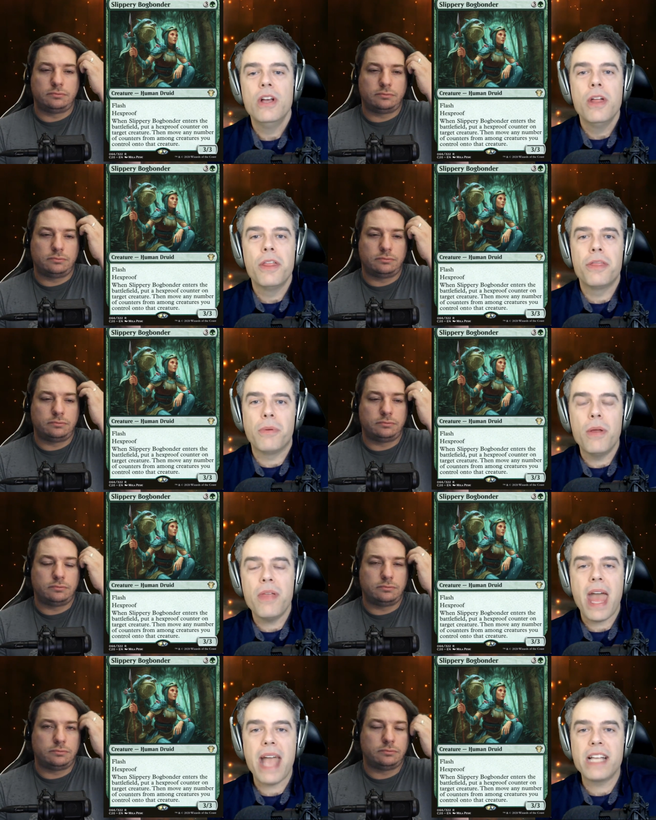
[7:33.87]
Speaker 1: throw the
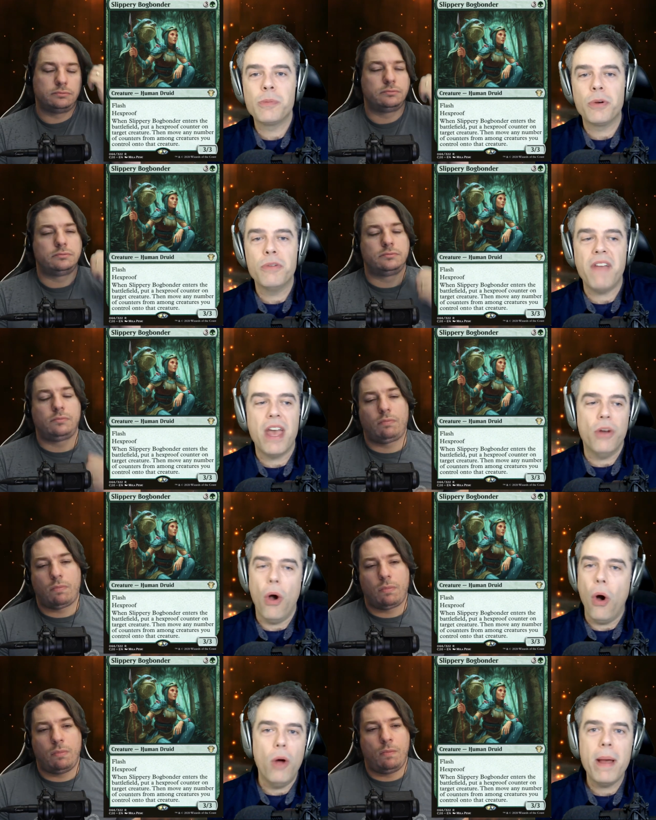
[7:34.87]
hexproof and
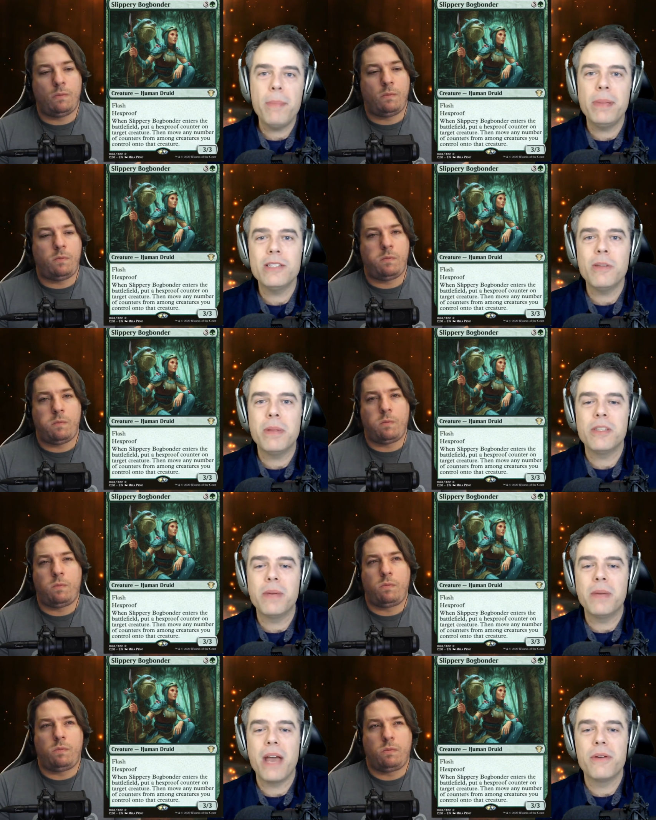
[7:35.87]
all my plus one plus
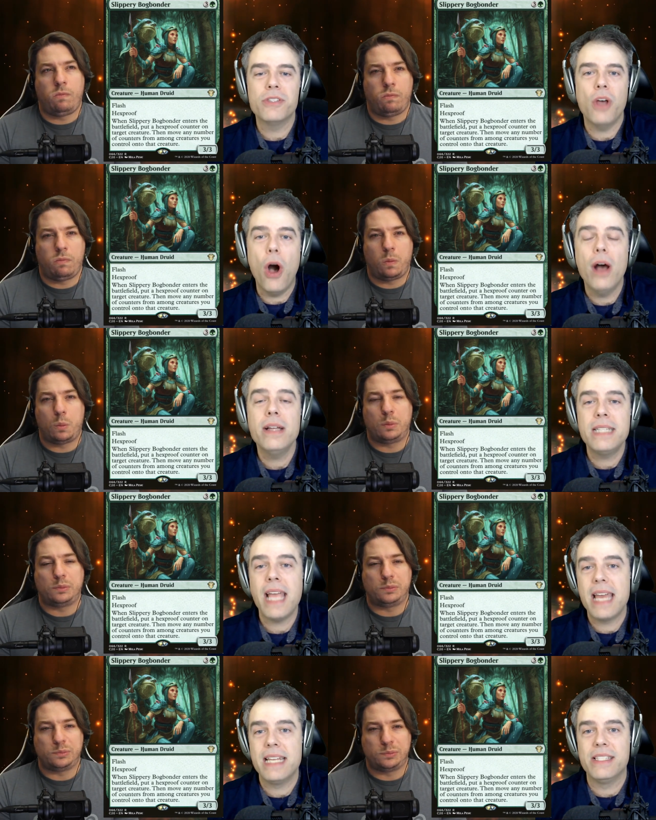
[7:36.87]
one counters on
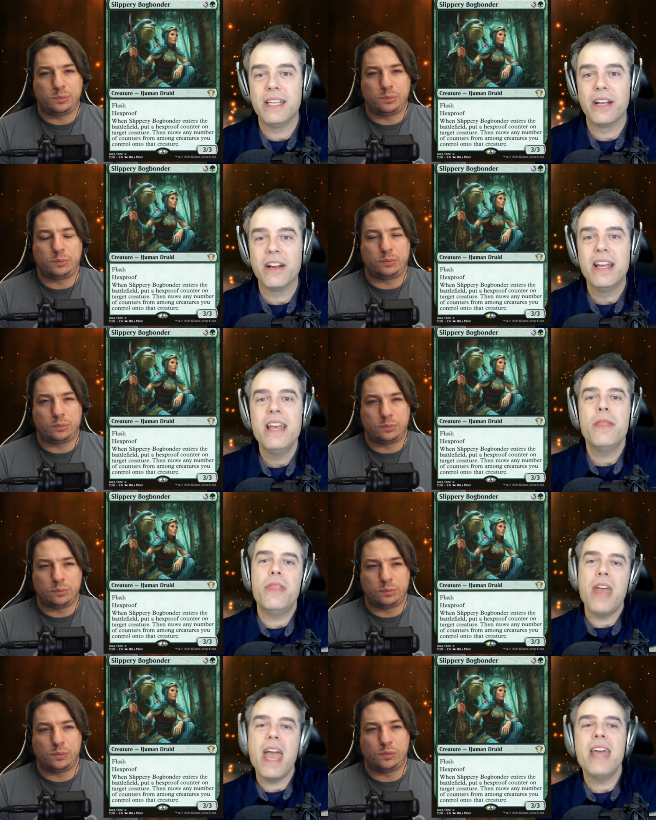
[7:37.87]
Tanazir,
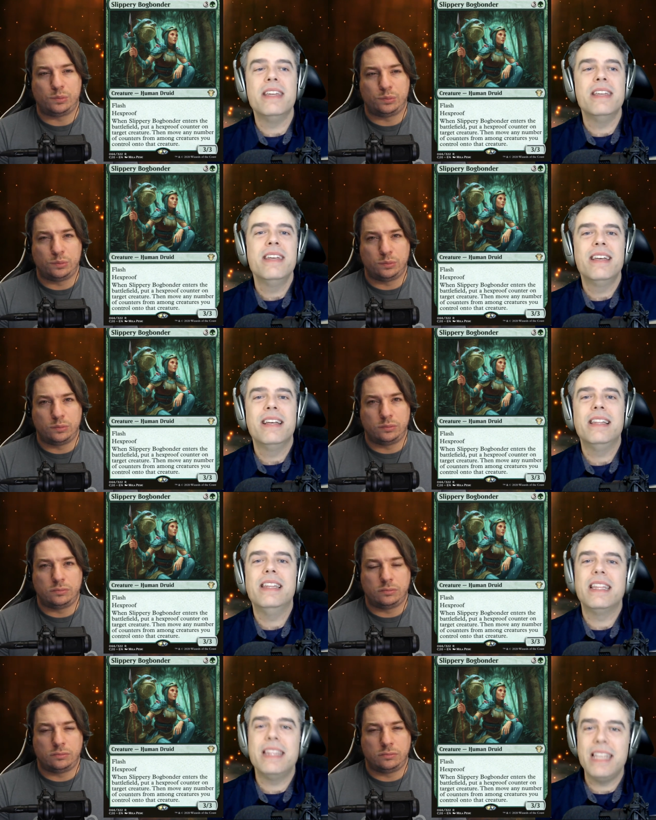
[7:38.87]
then
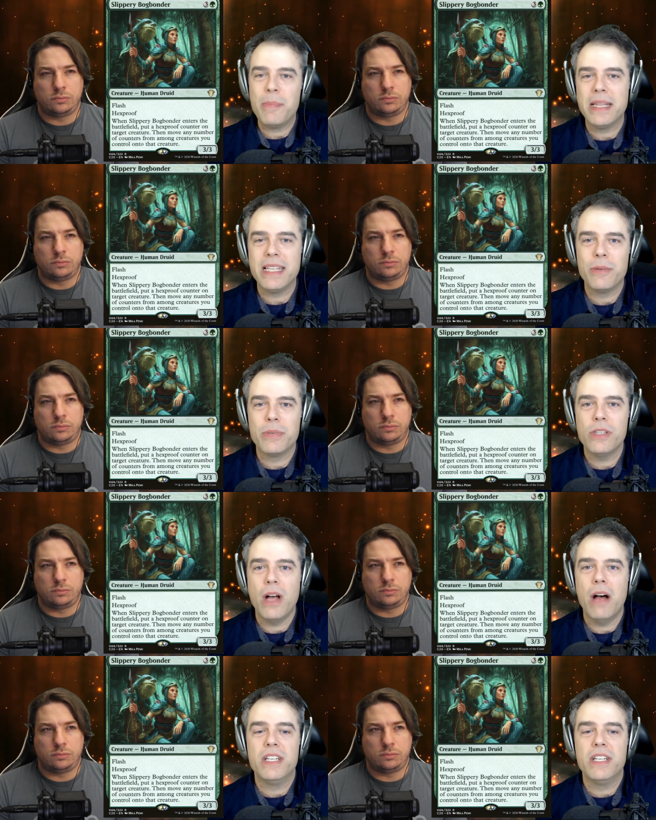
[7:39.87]
let the ability
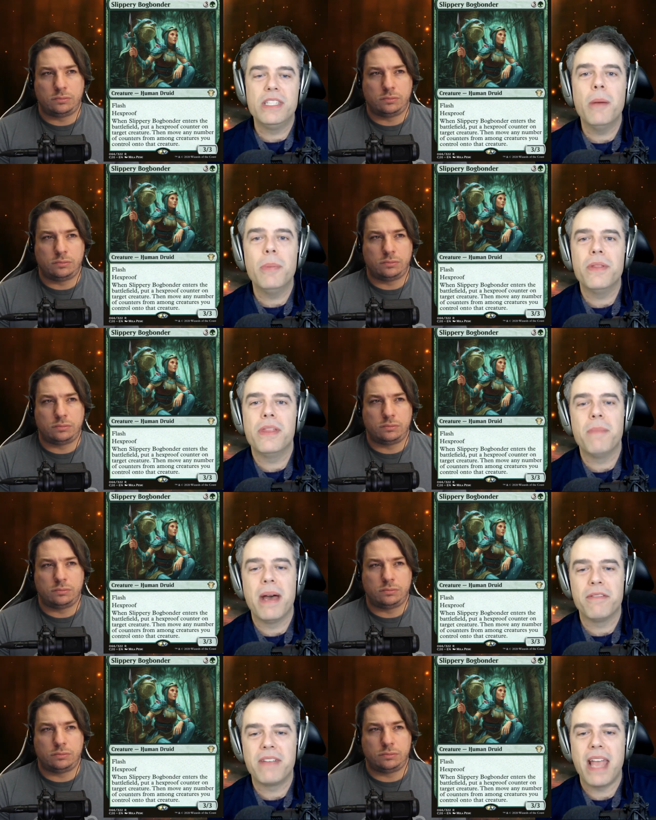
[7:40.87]
resolve and double the
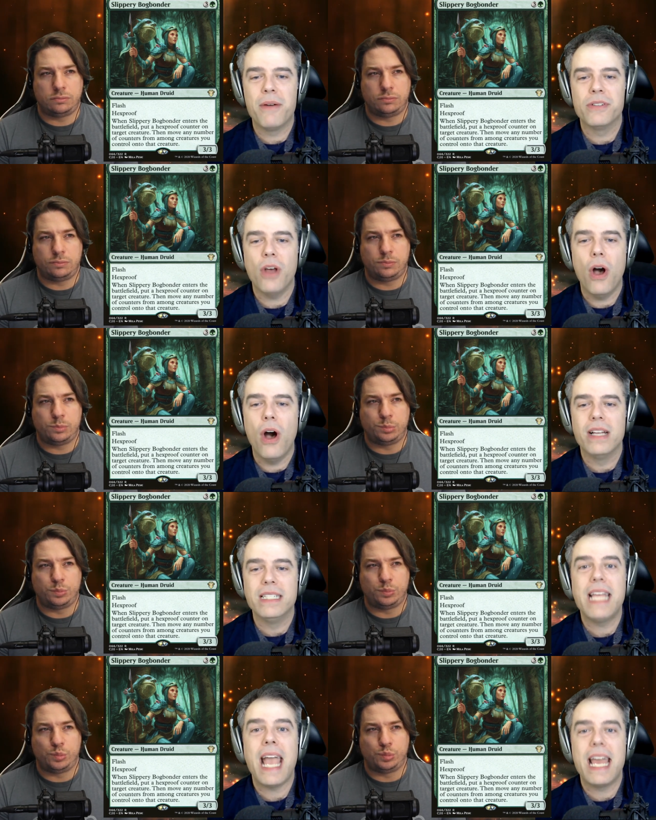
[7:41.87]
amount of counters on
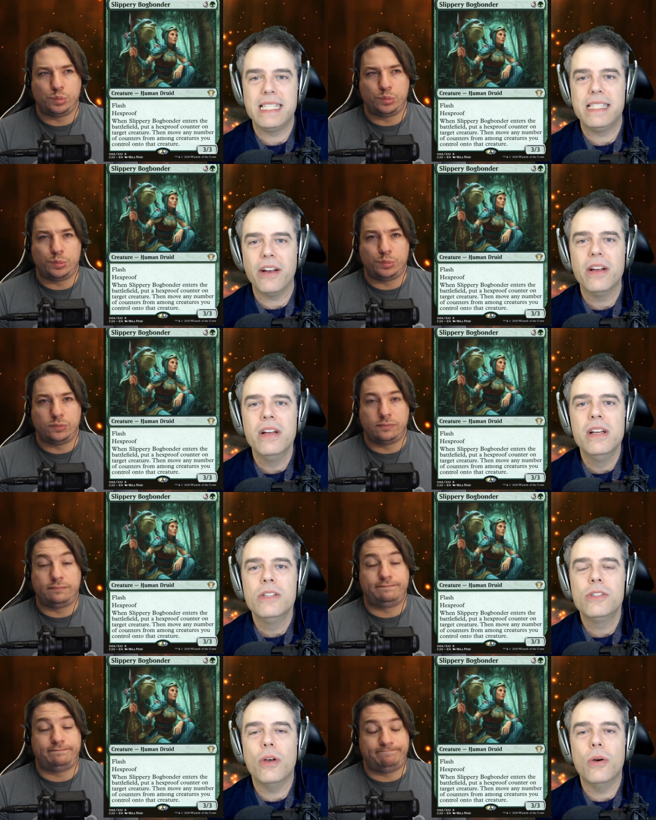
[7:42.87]
Tanazir.
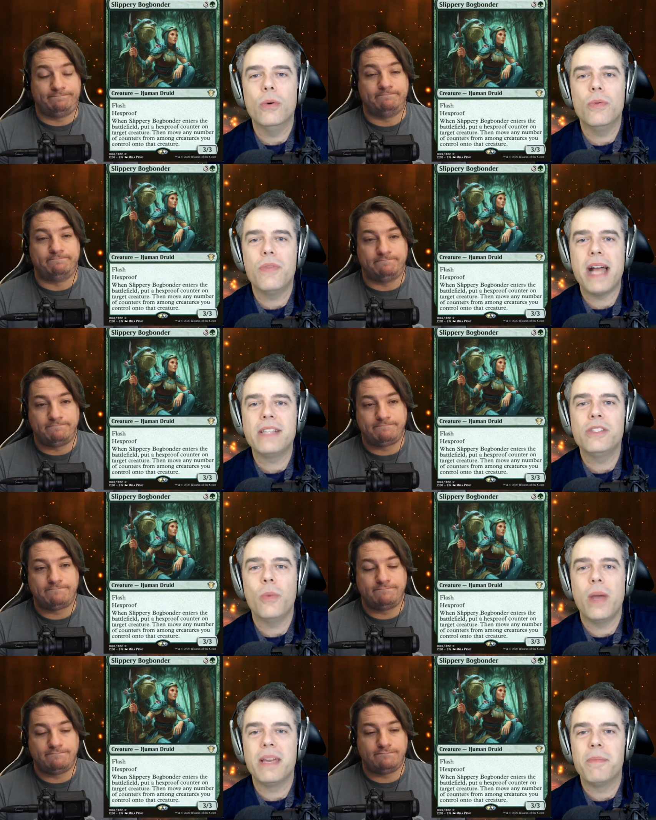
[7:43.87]
So that's a
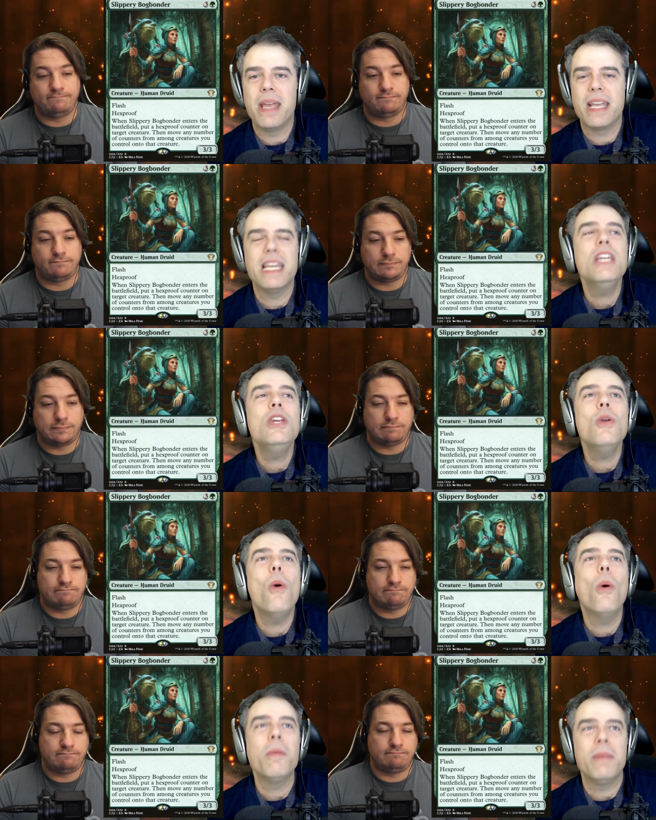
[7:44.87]
way to make an
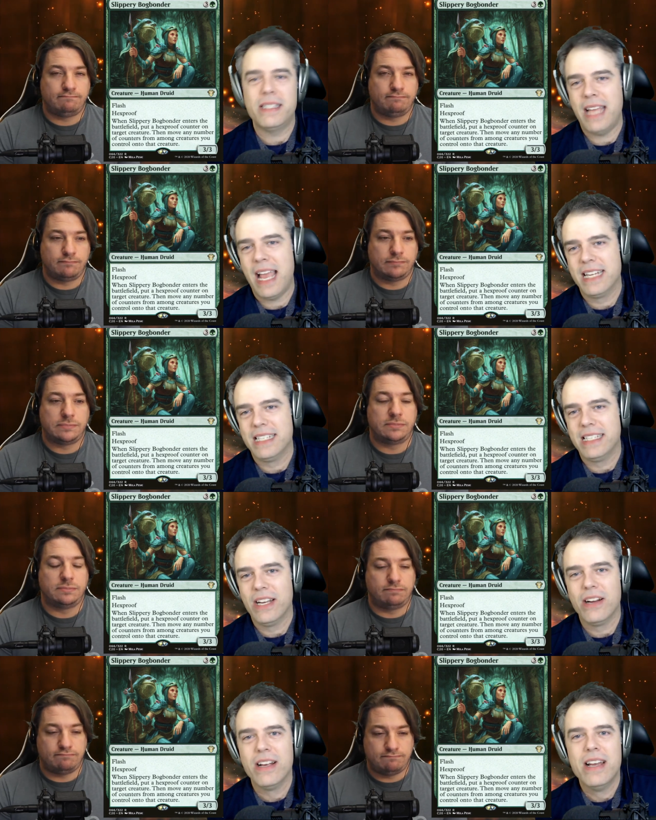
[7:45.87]
enormous
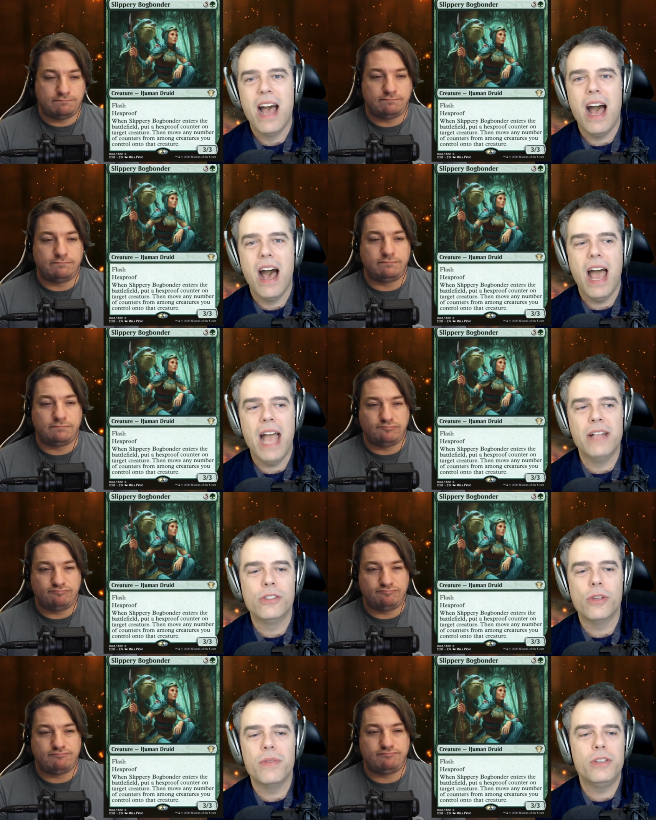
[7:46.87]
Tanazir. Uh, and
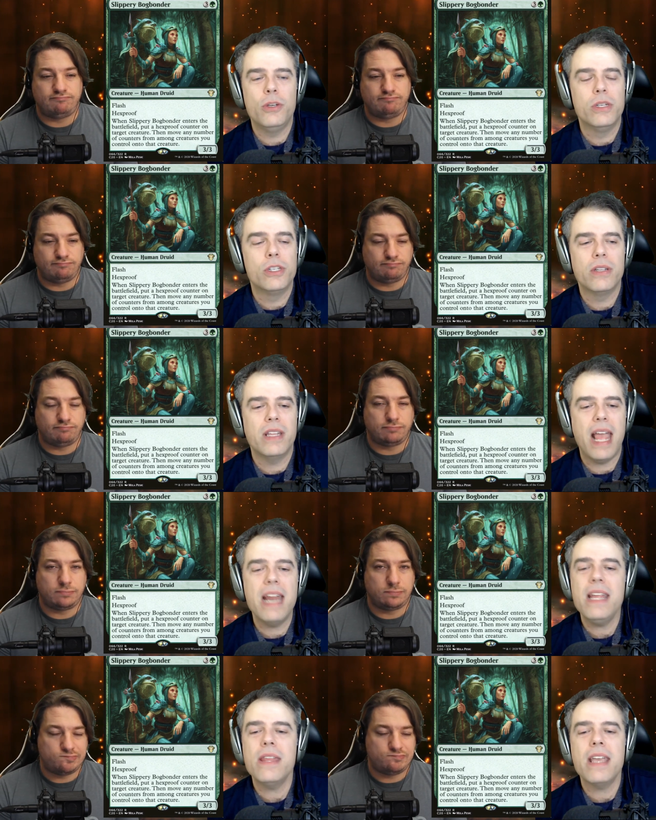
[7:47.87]
so to ensure that
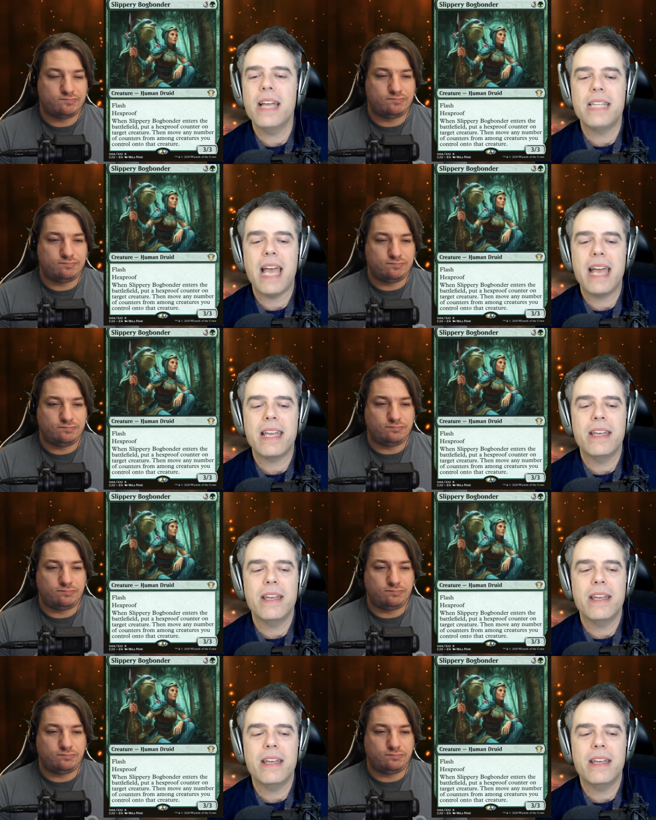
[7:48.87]
anything I attack,